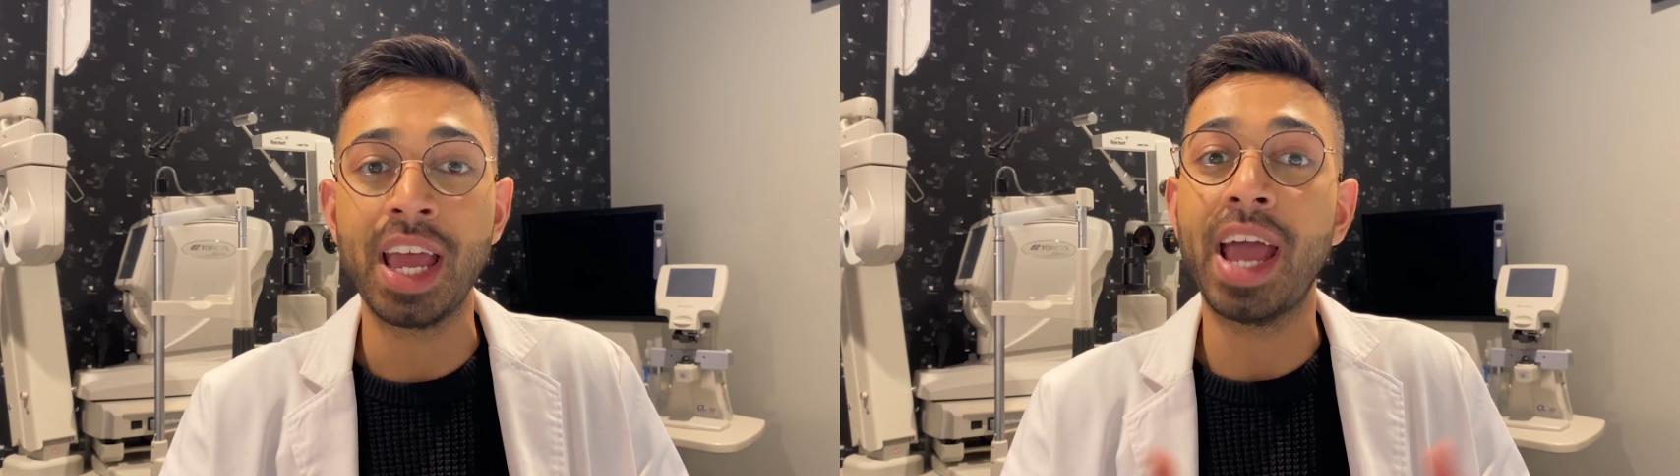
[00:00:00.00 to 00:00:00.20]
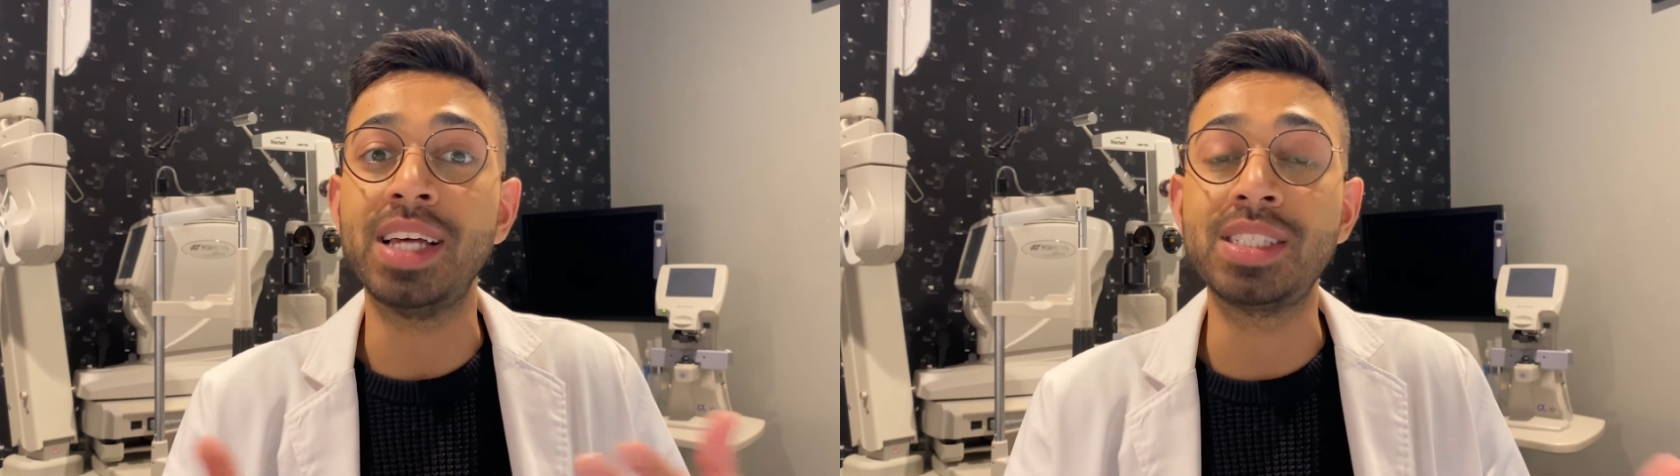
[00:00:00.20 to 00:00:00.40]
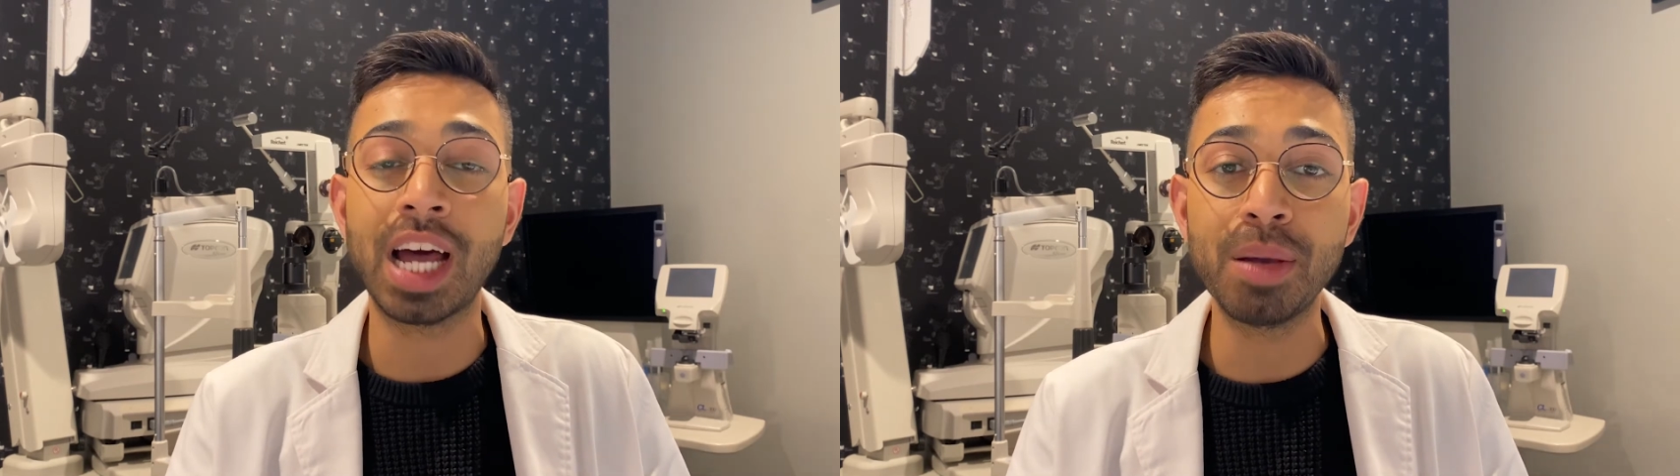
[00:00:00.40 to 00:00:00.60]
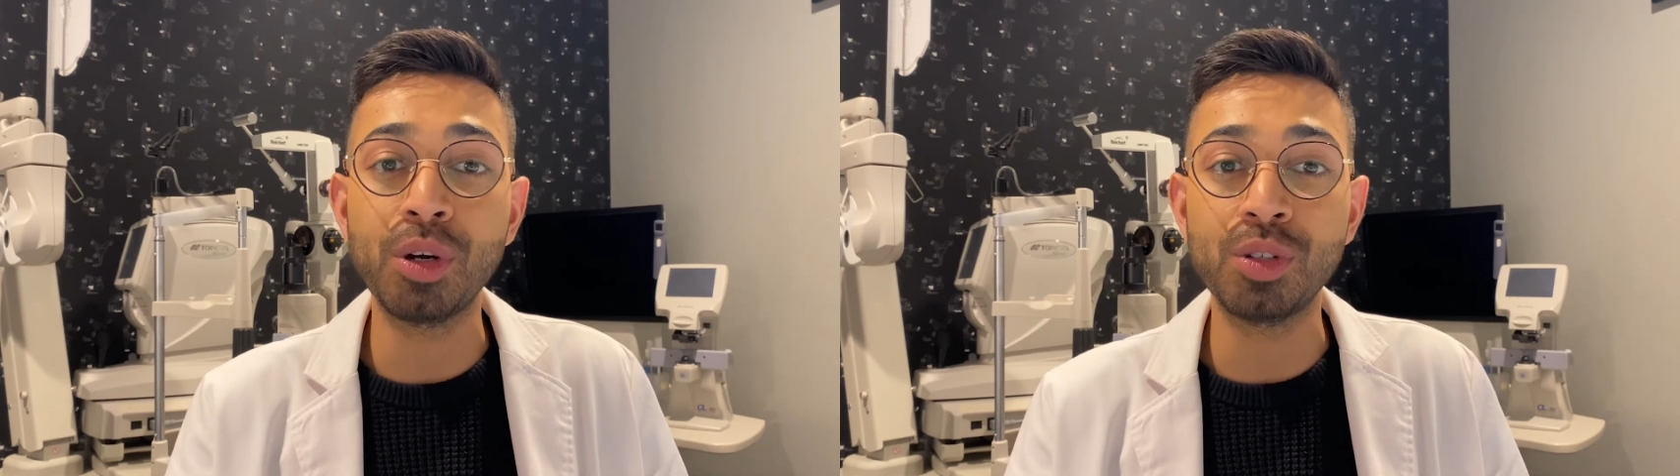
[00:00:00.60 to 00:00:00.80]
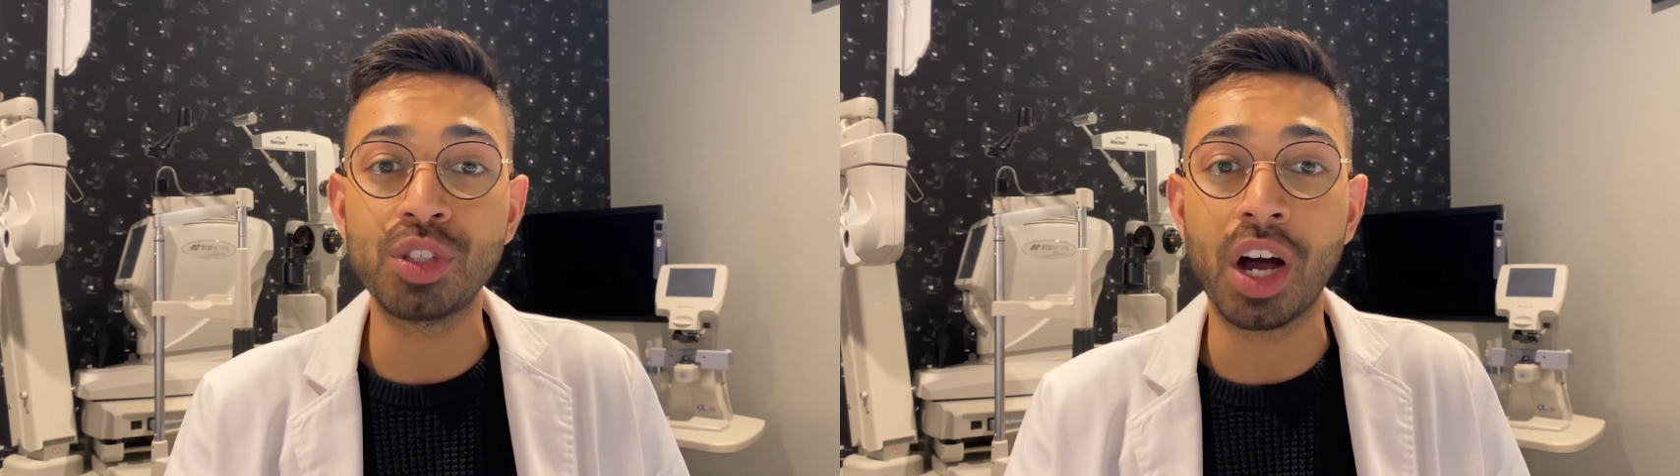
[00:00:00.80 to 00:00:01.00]
As time
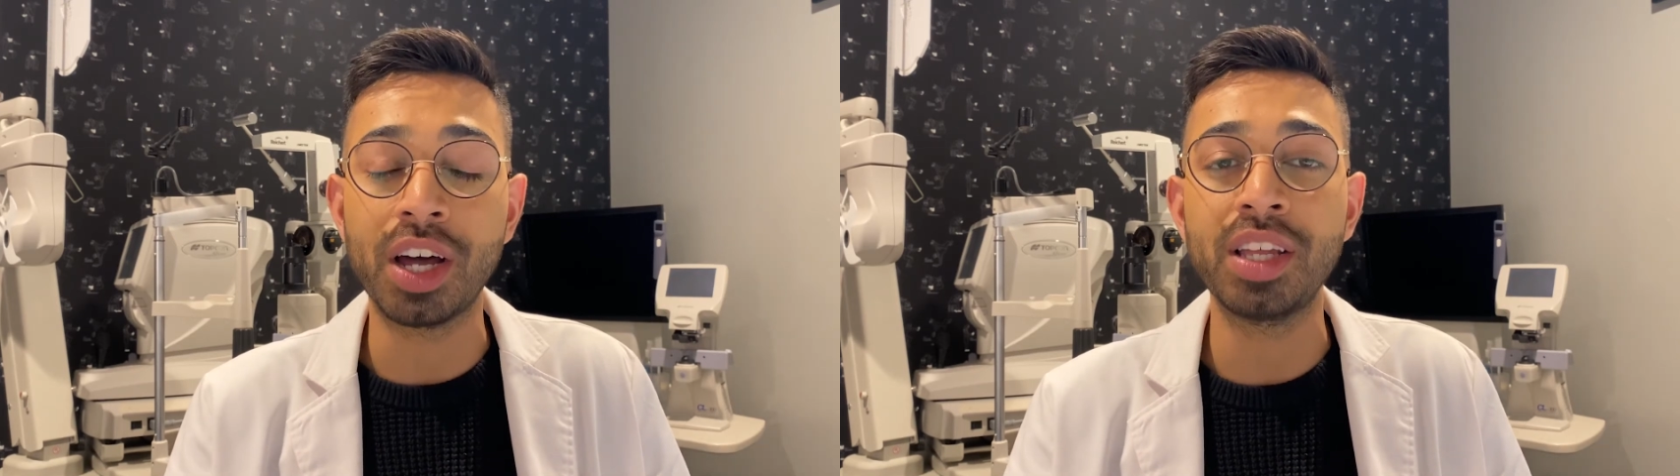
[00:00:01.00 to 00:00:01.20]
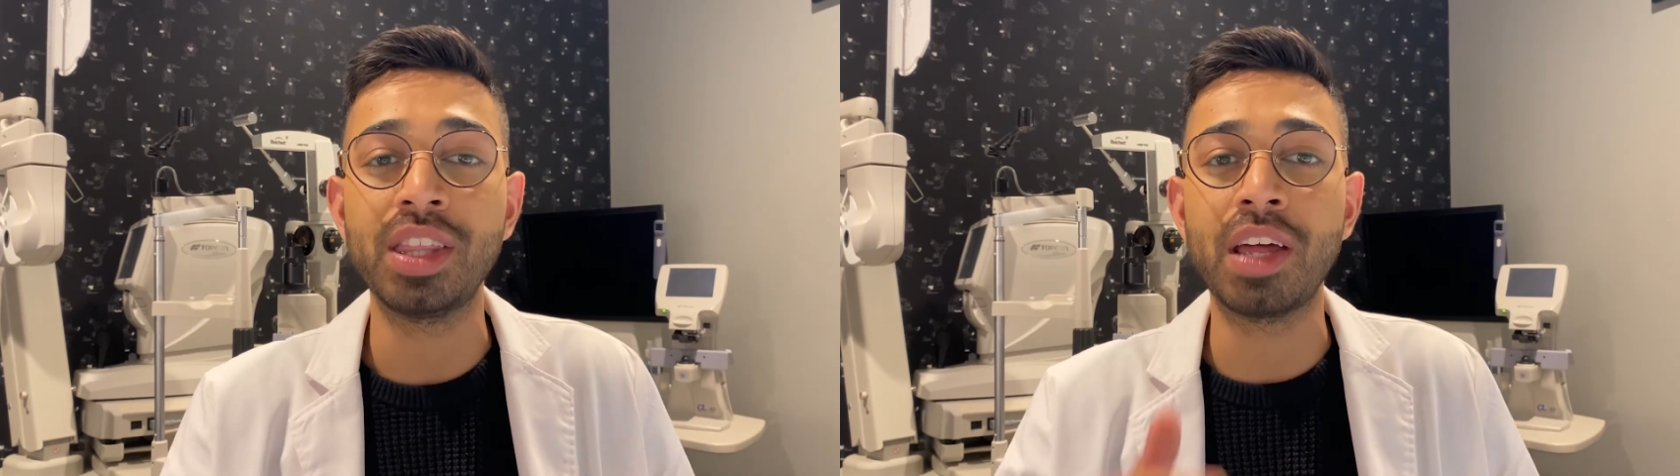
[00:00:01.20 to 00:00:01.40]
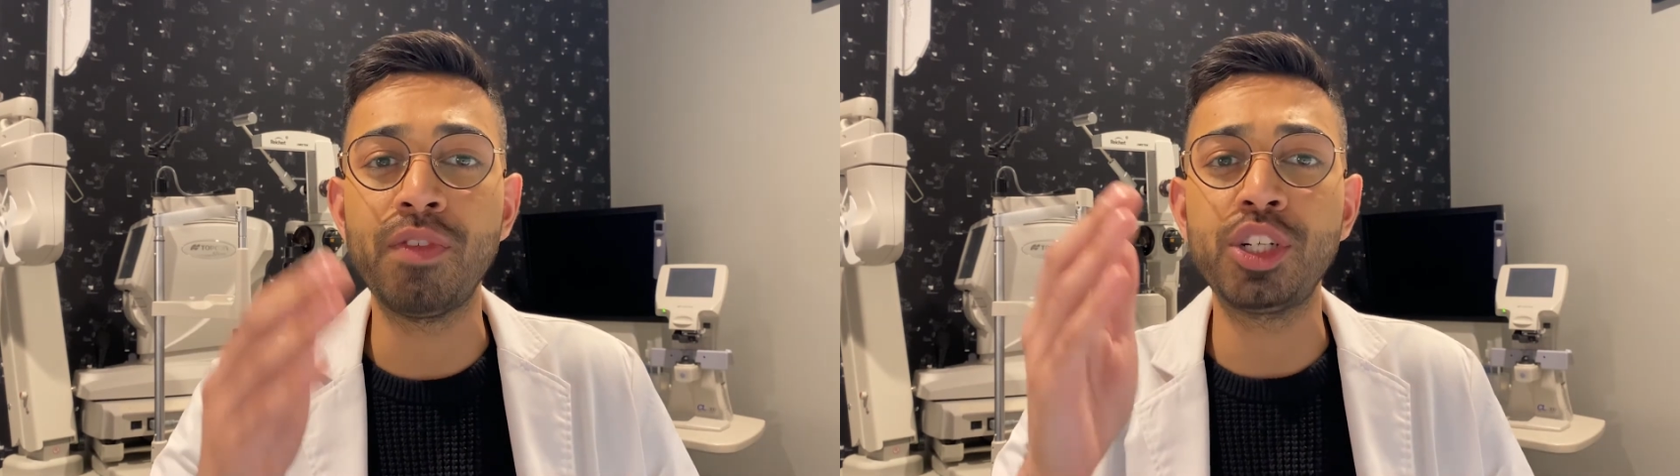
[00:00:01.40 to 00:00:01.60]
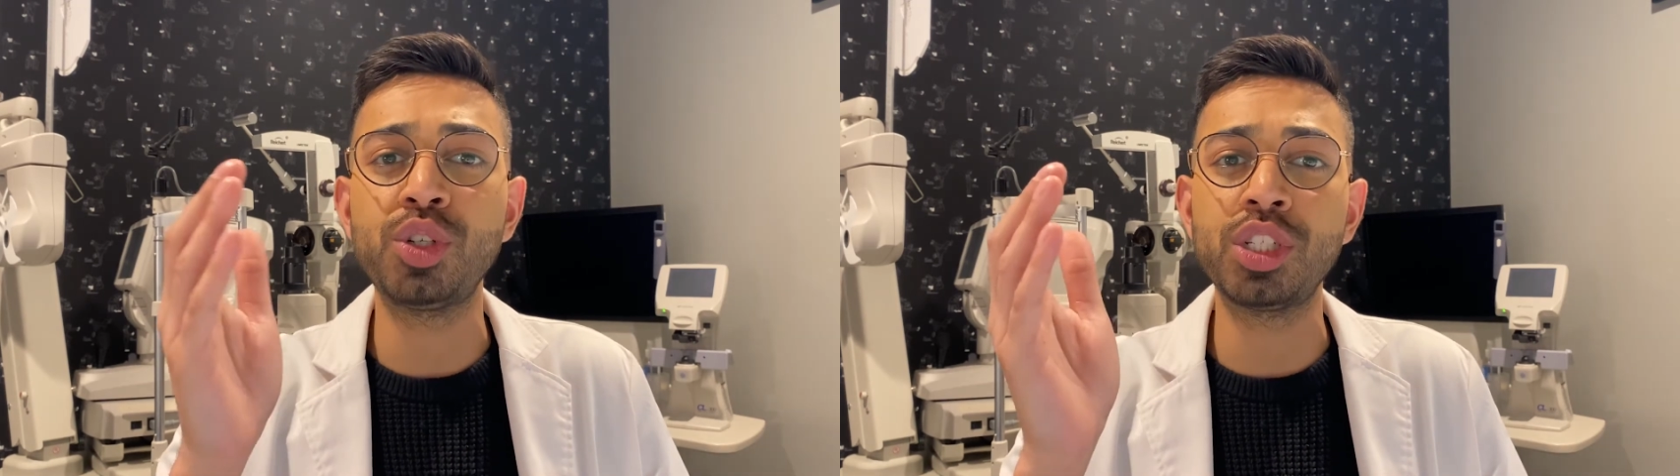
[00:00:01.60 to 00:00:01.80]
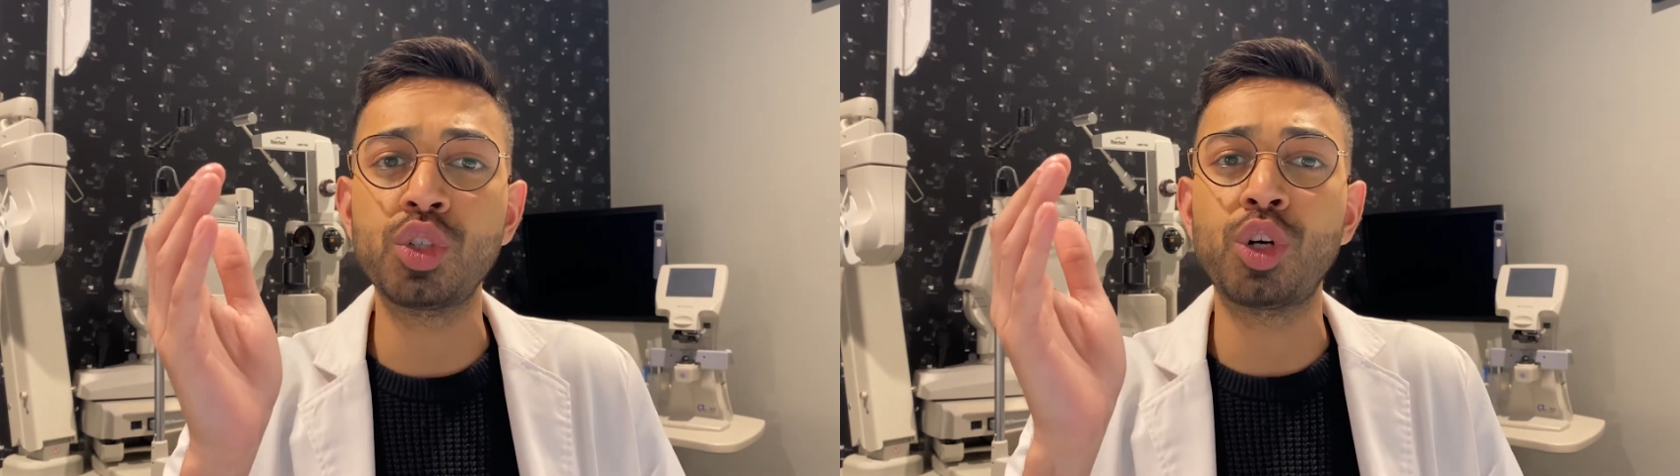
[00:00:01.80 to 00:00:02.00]
goes on, that
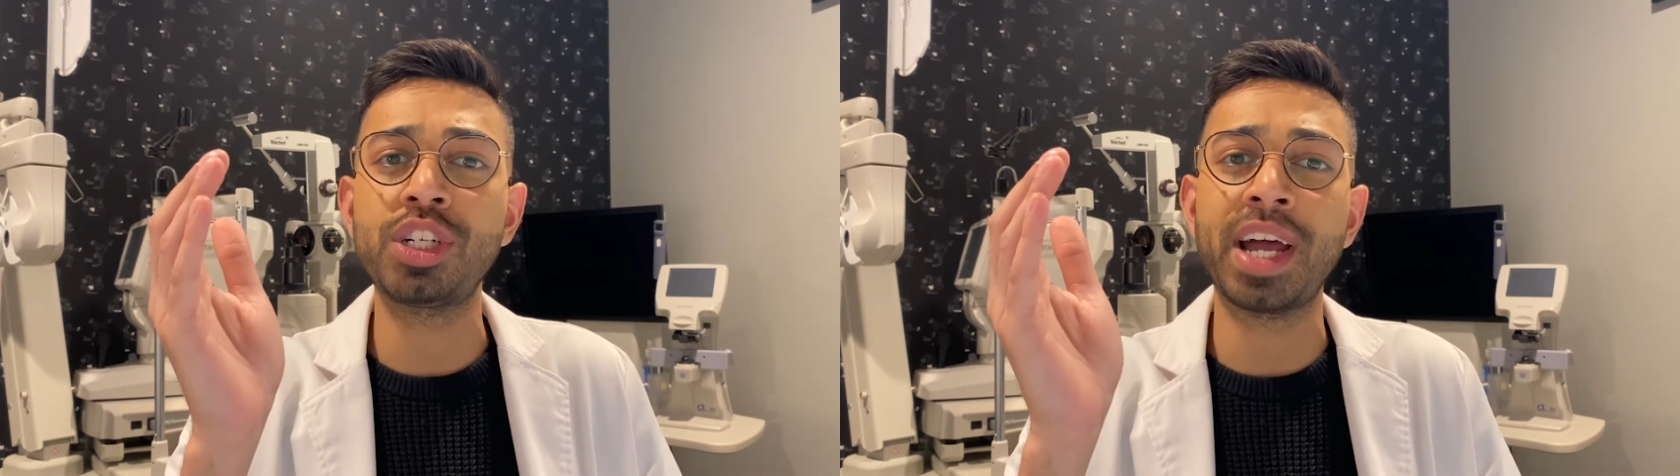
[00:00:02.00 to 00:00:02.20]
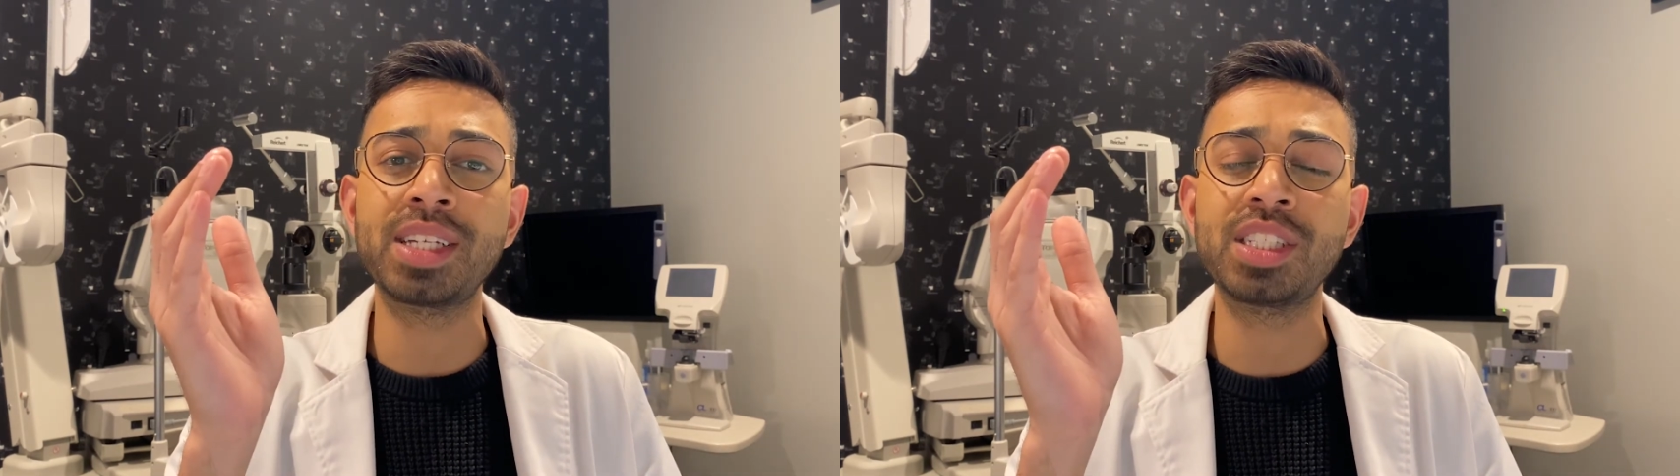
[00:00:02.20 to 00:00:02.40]
vitreous cortex